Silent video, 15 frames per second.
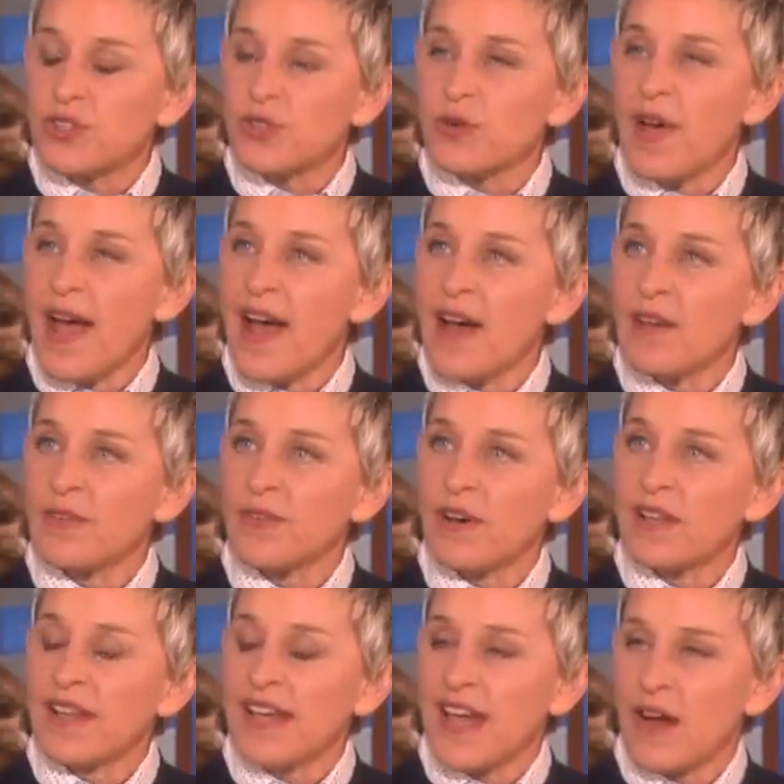do you have,
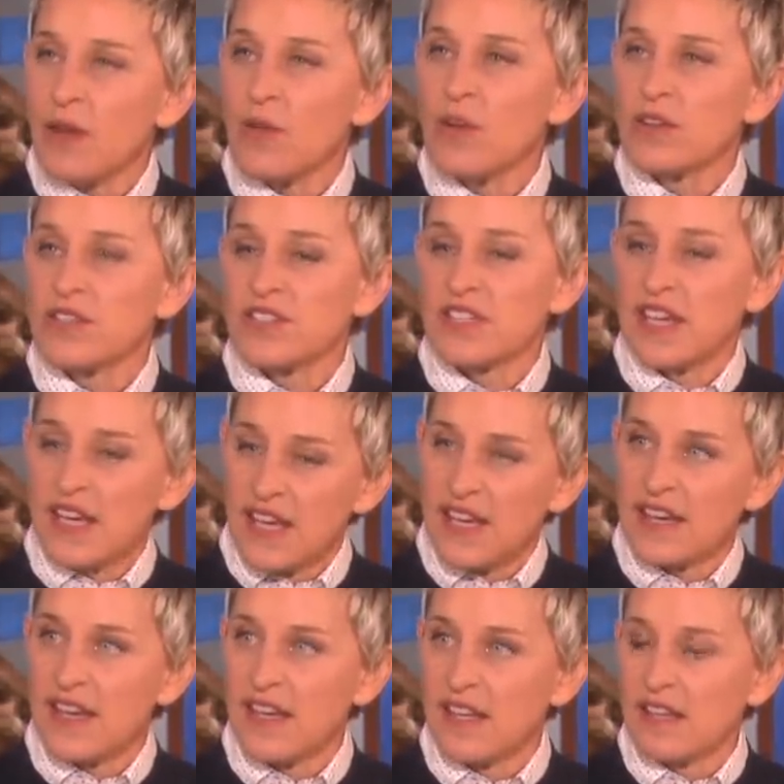like, how long does a
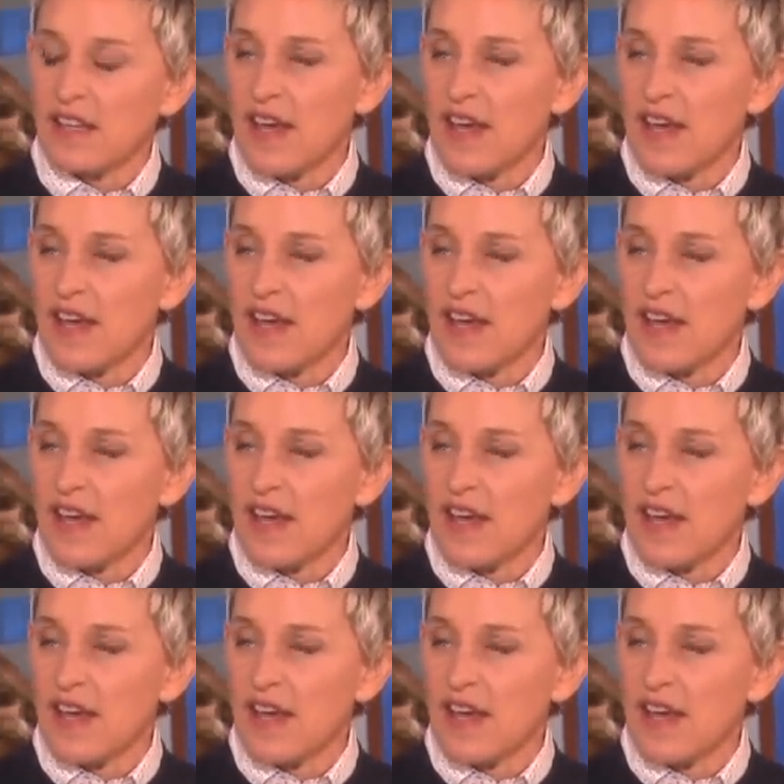headache